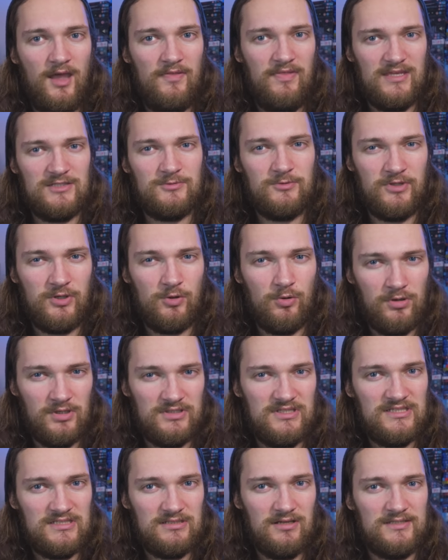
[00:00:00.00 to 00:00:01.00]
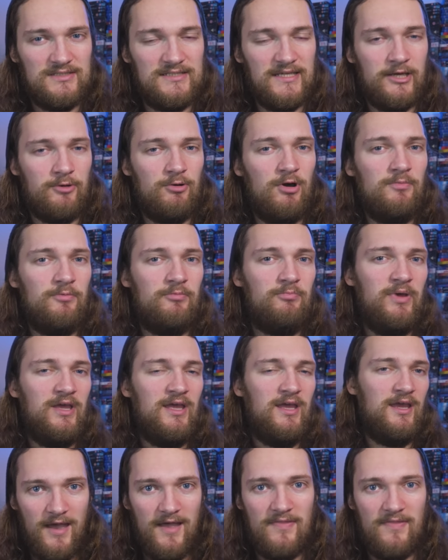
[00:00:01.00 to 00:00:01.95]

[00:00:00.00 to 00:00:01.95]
and that's when the quality starts to go up a bit,